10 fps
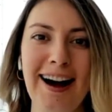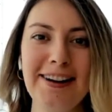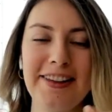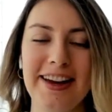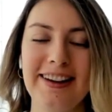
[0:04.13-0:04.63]

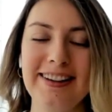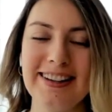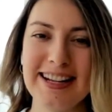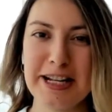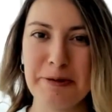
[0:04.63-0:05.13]
Hi there,
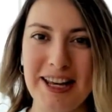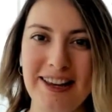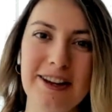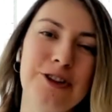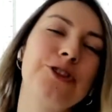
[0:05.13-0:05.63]
it's
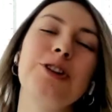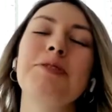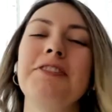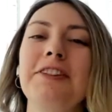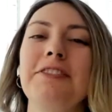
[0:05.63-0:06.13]
me,
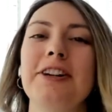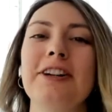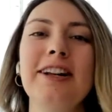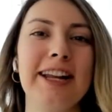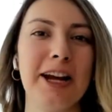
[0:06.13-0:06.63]
Extreme
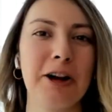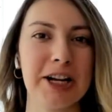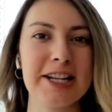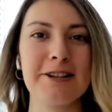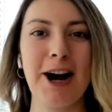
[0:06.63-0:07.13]
Fever,
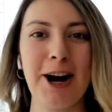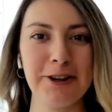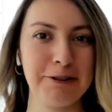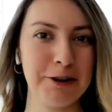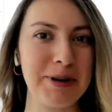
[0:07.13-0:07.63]
linguist,
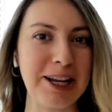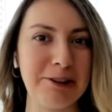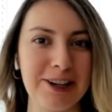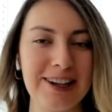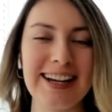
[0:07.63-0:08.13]
founder of
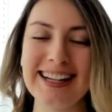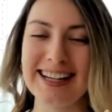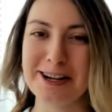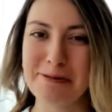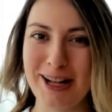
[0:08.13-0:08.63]
Lingua and
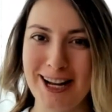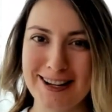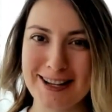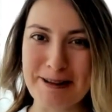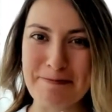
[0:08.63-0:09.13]
Lingua
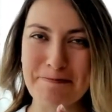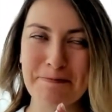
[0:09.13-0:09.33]
Plus.